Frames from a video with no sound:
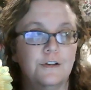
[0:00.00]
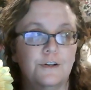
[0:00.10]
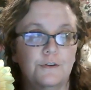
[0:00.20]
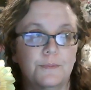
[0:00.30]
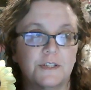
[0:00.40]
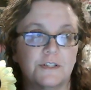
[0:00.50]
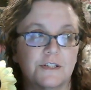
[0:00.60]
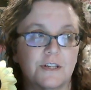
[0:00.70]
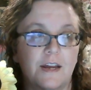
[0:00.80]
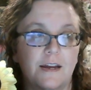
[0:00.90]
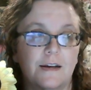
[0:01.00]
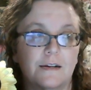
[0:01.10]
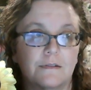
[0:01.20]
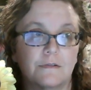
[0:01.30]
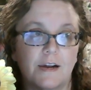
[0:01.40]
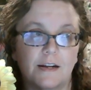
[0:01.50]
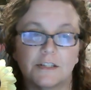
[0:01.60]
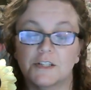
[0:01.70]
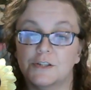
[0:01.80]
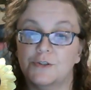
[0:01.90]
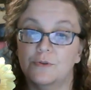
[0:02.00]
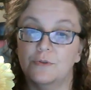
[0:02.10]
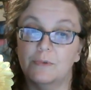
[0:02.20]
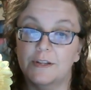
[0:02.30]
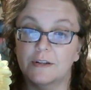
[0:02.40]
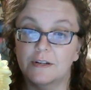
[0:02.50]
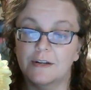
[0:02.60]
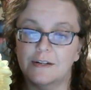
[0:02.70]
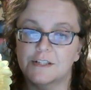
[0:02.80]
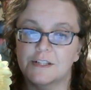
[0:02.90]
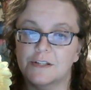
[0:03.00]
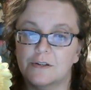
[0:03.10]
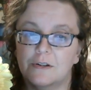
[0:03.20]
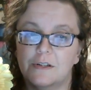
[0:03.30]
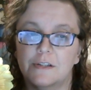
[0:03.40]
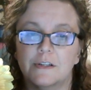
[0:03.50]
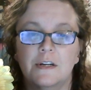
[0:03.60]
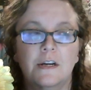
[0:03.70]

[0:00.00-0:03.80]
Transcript: Humans can't access you the way they can access a god.